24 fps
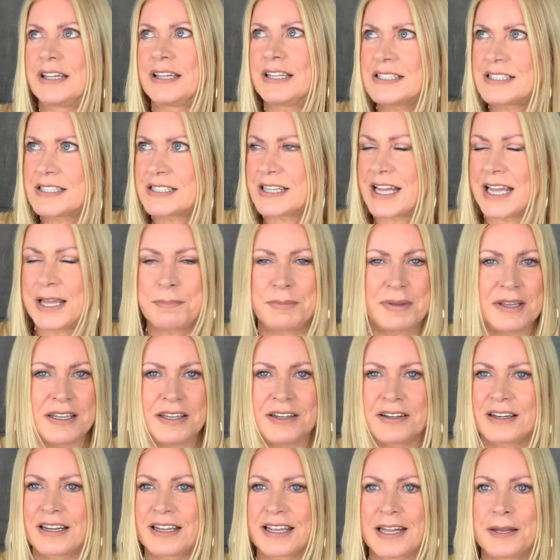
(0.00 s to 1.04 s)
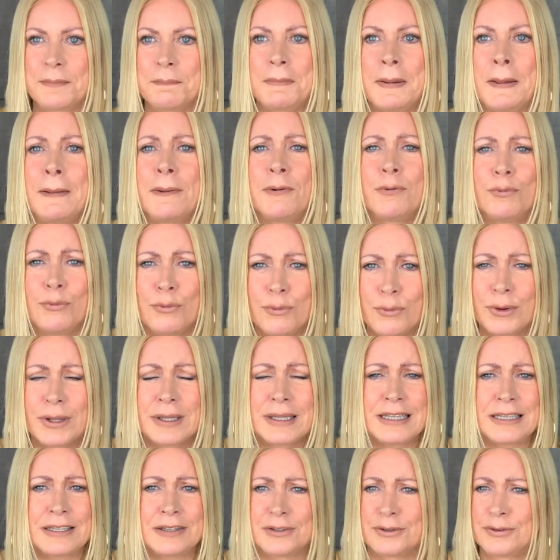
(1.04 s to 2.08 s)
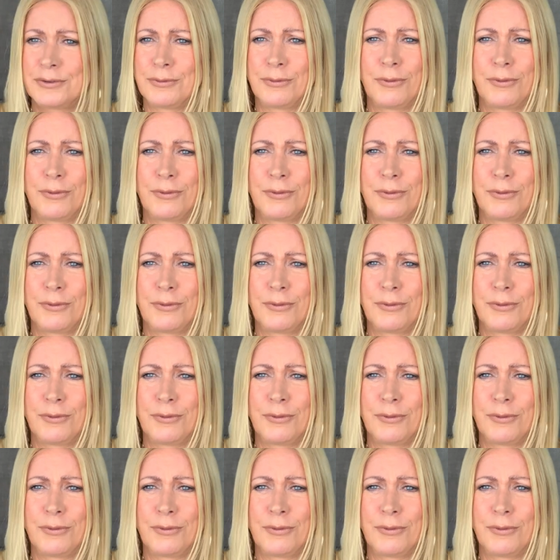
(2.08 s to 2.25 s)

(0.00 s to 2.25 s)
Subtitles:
this time of year can be really